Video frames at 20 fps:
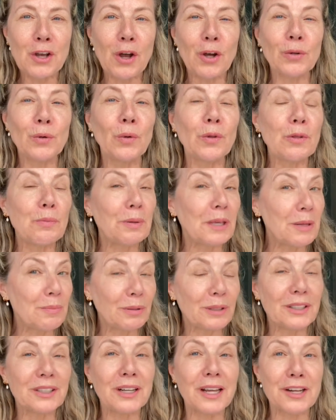on all the
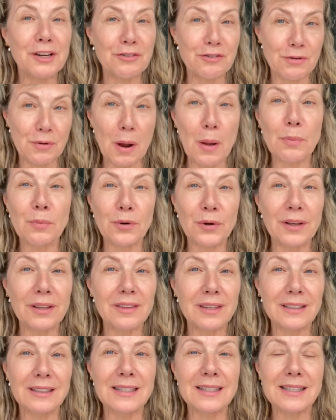people that I grew up
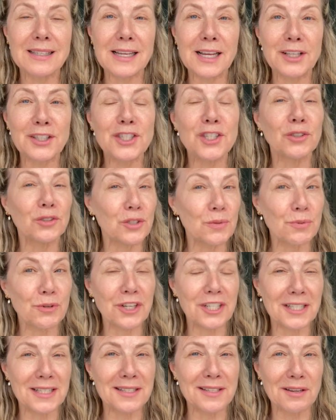with, and it's not a
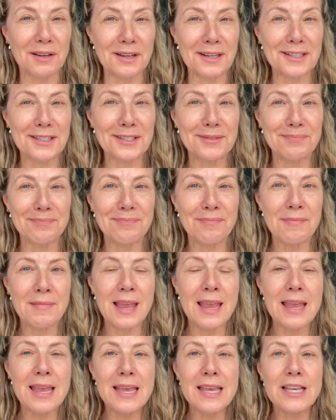pretty sight.
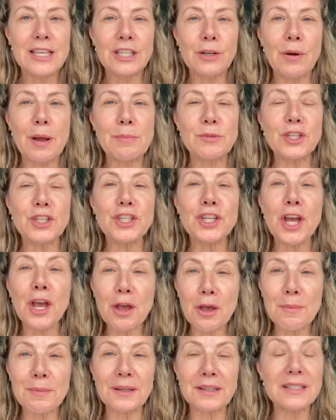So I'm
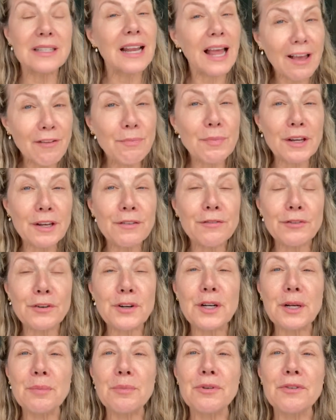determined, and have been for
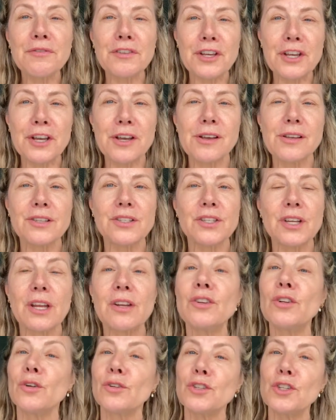a number of years,
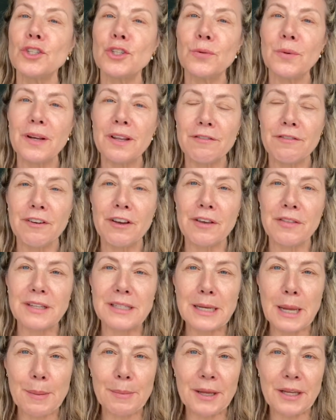not to do any further
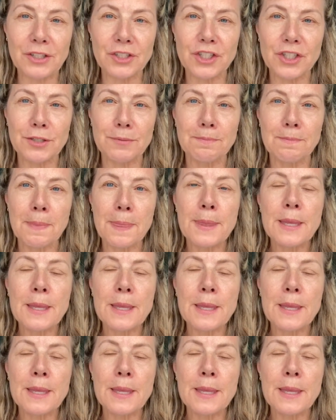damage.